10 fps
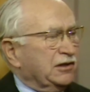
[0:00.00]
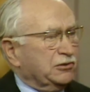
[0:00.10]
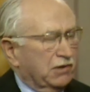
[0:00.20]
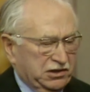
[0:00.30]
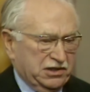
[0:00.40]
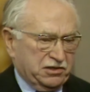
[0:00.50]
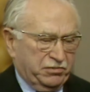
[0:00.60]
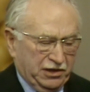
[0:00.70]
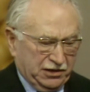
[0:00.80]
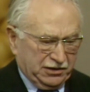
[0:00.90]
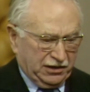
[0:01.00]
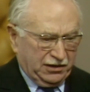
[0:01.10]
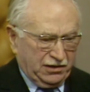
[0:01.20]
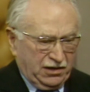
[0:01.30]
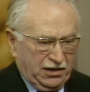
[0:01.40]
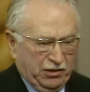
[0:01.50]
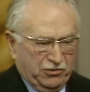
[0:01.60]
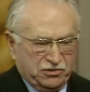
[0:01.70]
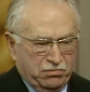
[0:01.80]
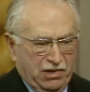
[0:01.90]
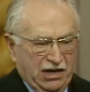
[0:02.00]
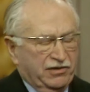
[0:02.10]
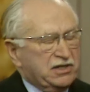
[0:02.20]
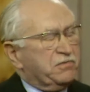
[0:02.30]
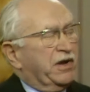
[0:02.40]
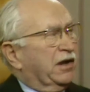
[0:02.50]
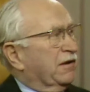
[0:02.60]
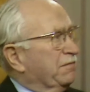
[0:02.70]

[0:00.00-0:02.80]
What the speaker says: to her disability in the most marvellous way,